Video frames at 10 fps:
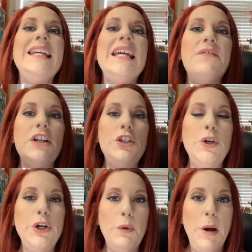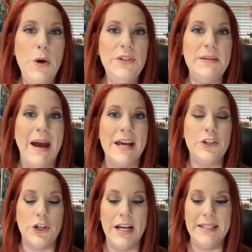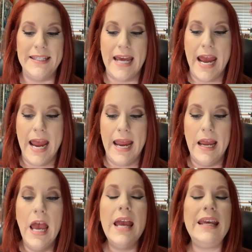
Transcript: give it to your postmaster and say,